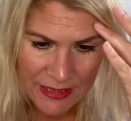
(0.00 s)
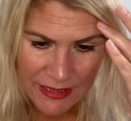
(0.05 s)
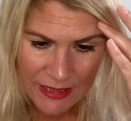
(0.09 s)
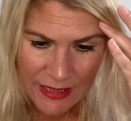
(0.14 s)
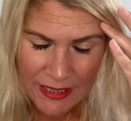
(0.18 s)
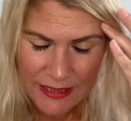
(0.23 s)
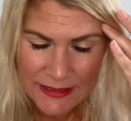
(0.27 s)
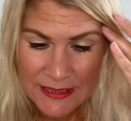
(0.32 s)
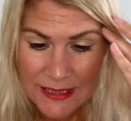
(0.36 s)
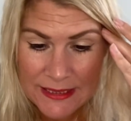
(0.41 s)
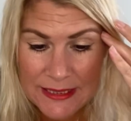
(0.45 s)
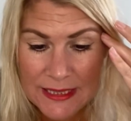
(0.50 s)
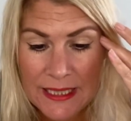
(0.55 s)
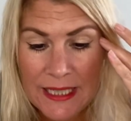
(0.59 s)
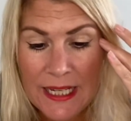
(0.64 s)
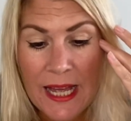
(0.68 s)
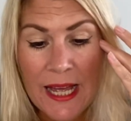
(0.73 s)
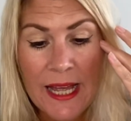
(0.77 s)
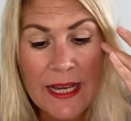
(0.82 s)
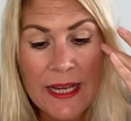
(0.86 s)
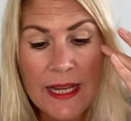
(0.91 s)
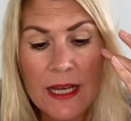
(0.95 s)
And as he
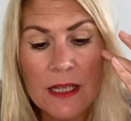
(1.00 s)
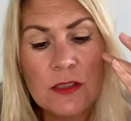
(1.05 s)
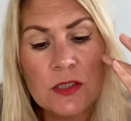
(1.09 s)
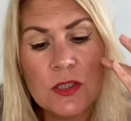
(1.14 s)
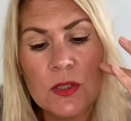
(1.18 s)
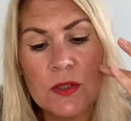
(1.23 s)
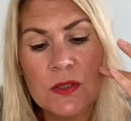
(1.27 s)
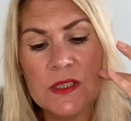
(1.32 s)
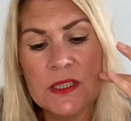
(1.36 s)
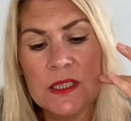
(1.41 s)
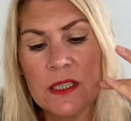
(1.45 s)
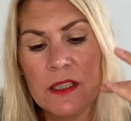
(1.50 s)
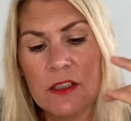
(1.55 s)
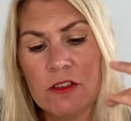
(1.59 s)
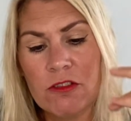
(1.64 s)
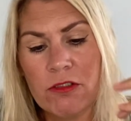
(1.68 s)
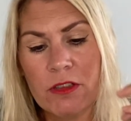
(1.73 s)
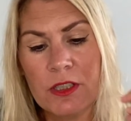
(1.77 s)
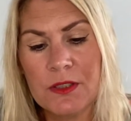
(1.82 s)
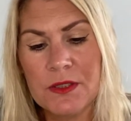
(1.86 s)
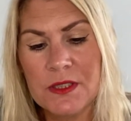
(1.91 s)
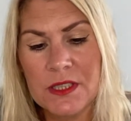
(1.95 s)
lay and tossed in the
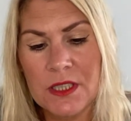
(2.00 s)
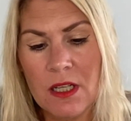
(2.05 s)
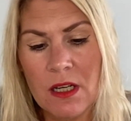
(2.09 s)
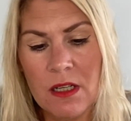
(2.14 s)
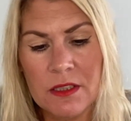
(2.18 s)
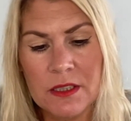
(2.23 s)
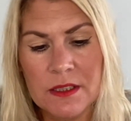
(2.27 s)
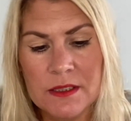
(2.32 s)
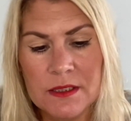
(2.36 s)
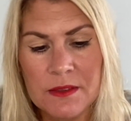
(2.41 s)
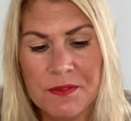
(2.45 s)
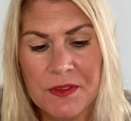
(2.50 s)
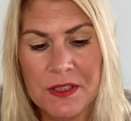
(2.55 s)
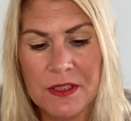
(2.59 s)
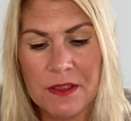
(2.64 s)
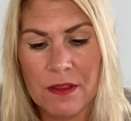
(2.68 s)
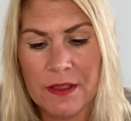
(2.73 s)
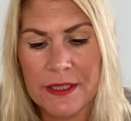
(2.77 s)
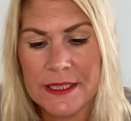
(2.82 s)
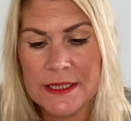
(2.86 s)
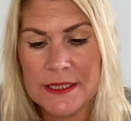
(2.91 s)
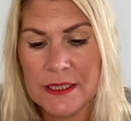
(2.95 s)
gross darkness of the
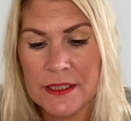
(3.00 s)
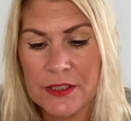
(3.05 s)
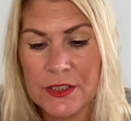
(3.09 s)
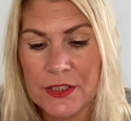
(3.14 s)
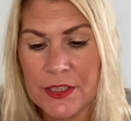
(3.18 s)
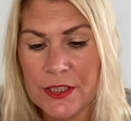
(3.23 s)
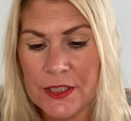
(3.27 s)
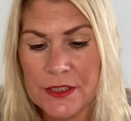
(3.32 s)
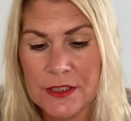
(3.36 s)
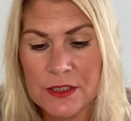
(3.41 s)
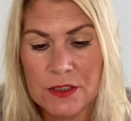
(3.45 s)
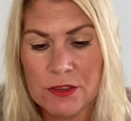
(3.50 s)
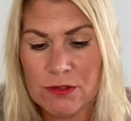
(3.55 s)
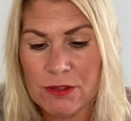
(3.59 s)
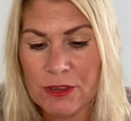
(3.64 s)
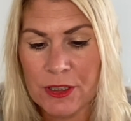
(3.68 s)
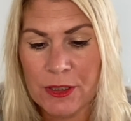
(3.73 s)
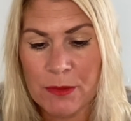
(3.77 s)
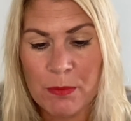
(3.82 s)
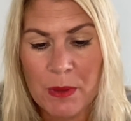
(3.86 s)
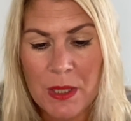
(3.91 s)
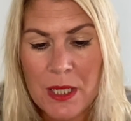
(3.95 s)
night in the curtained
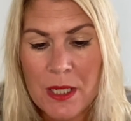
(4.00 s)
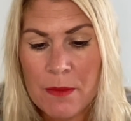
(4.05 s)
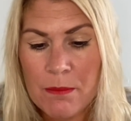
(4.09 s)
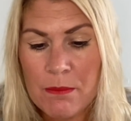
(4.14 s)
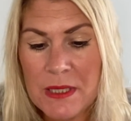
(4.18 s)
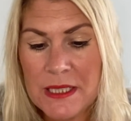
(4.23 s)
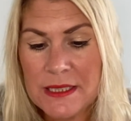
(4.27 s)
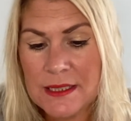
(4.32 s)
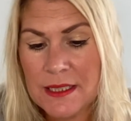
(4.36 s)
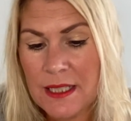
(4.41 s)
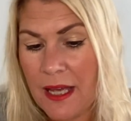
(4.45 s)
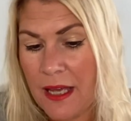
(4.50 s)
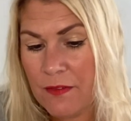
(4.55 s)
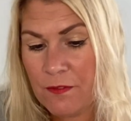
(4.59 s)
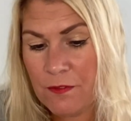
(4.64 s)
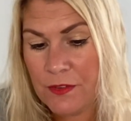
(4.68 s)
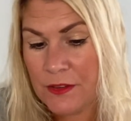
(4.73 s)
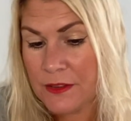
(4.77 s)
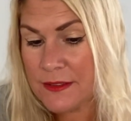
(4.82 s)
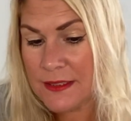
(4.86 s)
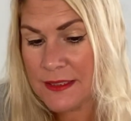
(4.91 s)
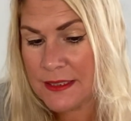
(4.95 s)
room, Mr.
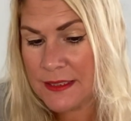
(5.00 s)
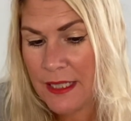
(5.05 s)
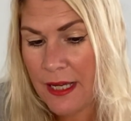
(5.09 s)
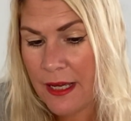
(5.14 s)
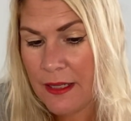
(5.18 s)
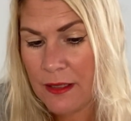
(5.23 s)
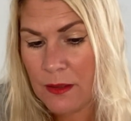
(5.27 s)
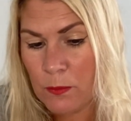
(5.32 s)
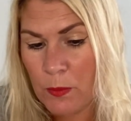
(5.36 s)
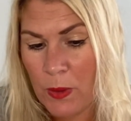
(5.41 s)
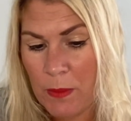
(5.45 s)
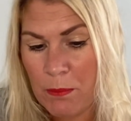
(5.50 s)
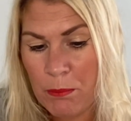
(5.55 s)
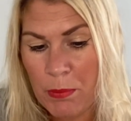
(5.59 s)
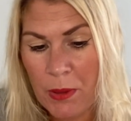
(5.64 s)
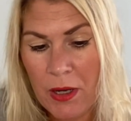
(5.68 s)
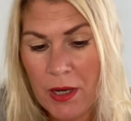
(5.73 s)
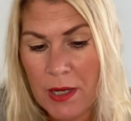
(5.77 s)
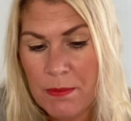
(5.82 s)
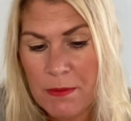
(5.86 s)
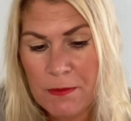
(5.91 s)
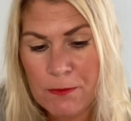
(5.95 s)
Enfield's tale went
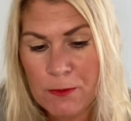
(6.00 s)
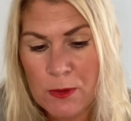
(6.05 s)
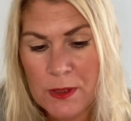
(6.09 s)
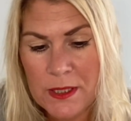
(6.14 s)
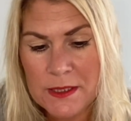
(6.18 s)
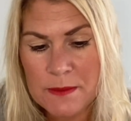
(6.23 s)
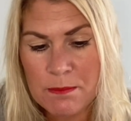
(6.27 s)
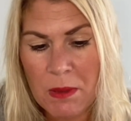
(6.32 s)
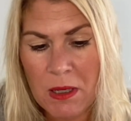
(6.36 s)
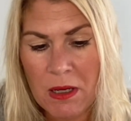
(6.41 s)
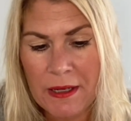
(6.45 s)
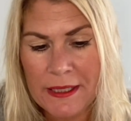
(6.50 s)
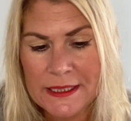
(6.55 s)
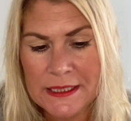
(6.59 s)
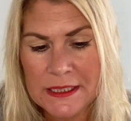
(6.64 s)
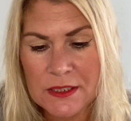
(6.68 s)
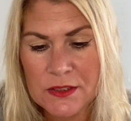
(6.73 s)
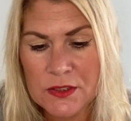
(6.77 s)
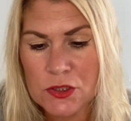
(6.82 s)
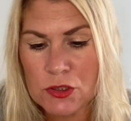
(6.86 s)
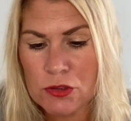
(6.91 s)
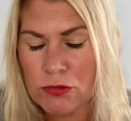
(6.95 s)
by before his mind in
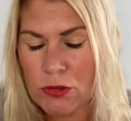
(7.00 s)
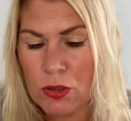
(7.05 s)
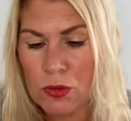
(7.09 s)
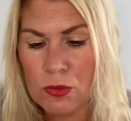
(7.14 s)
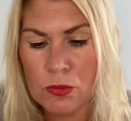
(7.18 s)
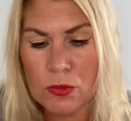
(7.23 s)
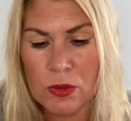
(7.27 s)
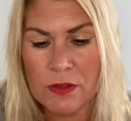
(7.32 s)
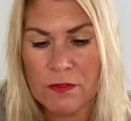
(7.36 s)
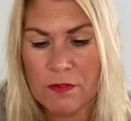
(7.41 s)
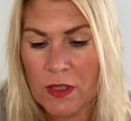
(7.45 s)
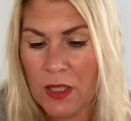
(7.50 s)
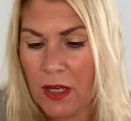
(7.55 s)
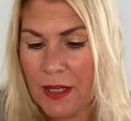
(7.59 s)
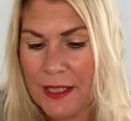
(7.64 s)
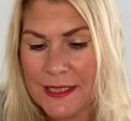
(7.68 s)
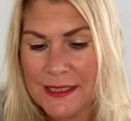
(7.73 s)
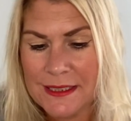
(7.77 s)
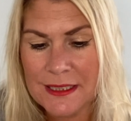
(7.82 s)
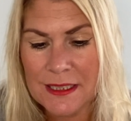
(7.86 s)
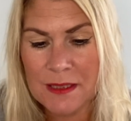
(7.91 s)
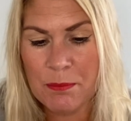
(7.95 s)
a scroll of
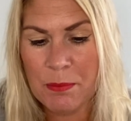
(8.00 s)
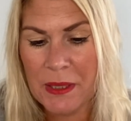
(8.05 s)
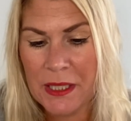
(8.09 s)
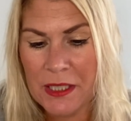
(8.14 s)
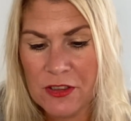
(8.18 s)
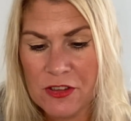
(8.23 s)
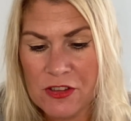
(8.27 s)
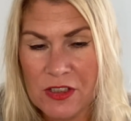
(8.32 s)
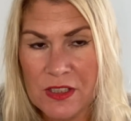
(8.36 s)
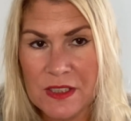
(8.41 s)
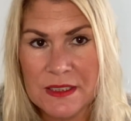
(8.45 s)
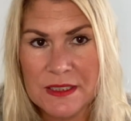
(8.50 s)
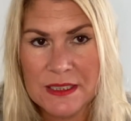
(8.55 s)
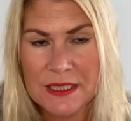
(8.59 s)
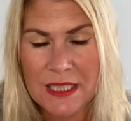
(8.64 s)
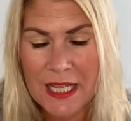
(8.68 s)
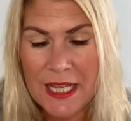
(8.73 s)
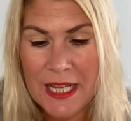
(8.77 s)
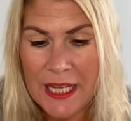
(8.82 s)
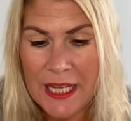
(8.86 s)
lighted pictures.